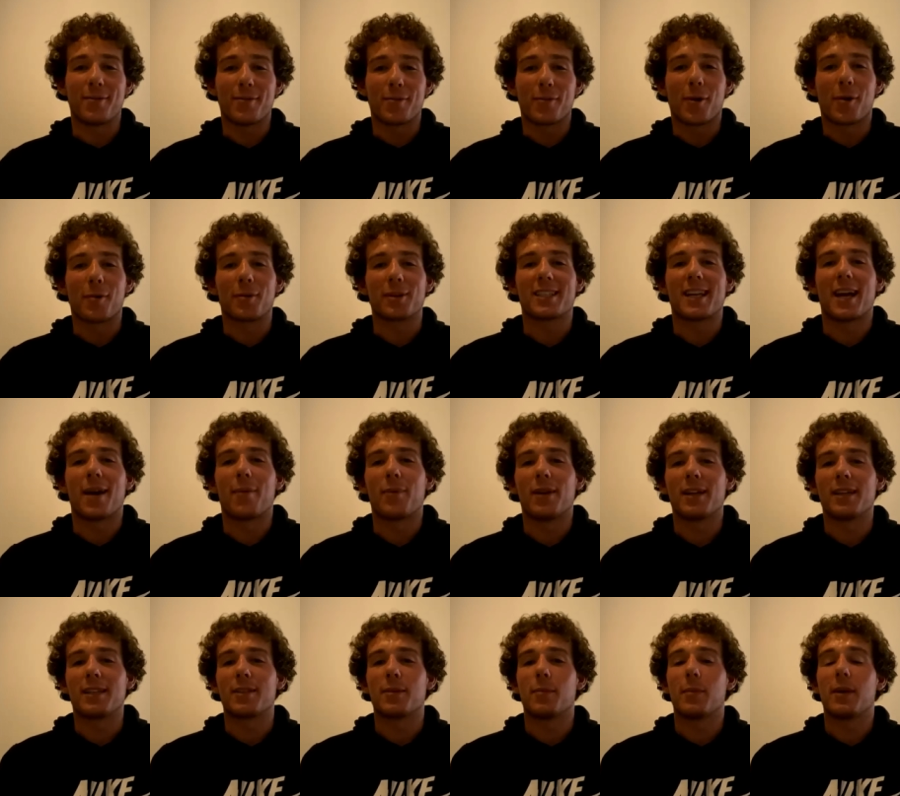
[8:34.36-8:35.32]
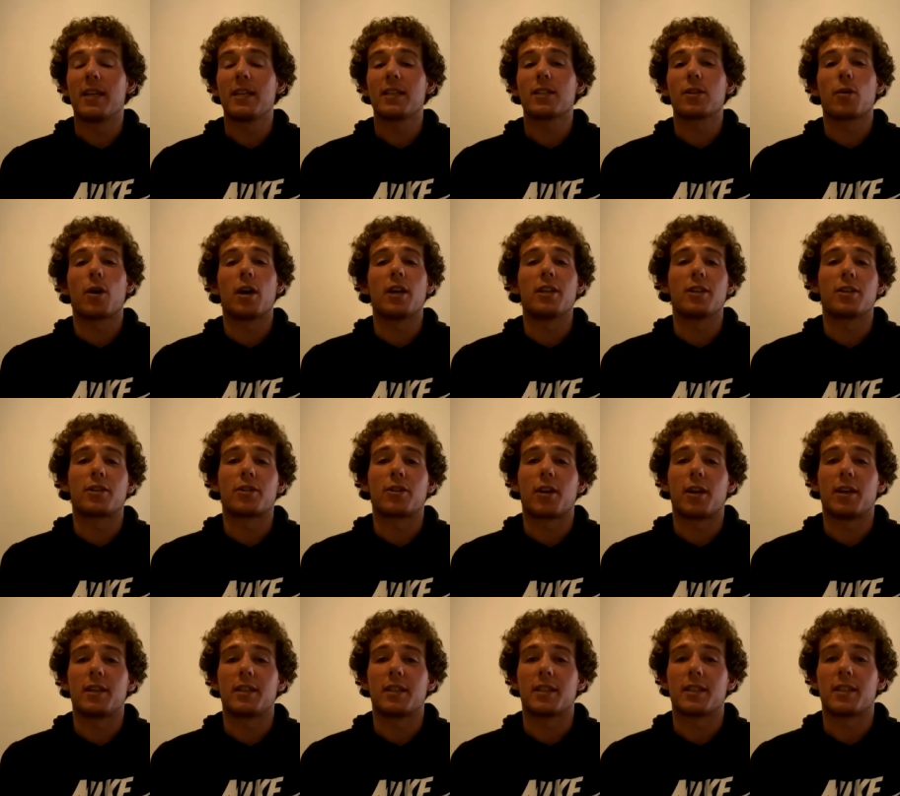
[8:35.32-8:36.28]
than what was happening to me. So I just
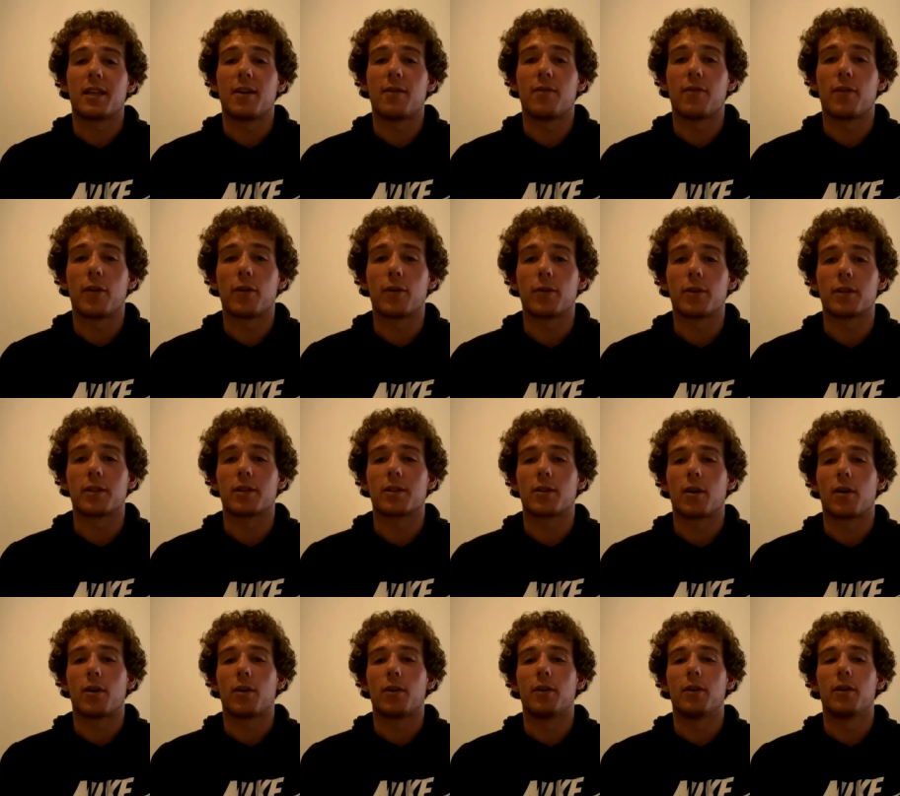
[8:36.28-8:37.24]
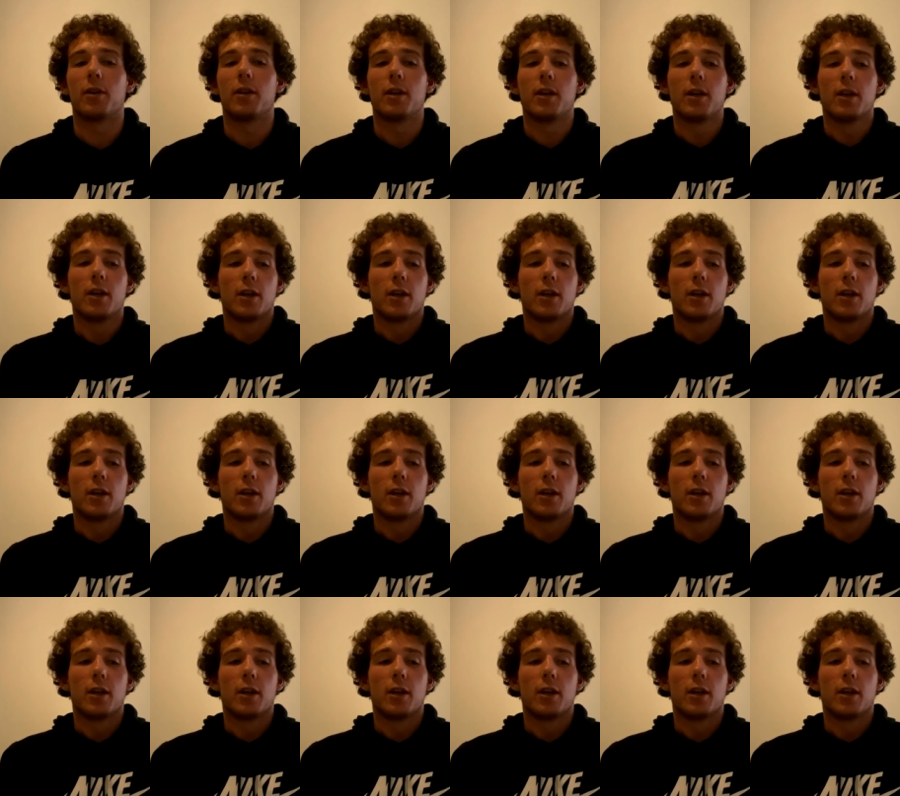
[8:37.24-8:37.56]
tried to stay focused on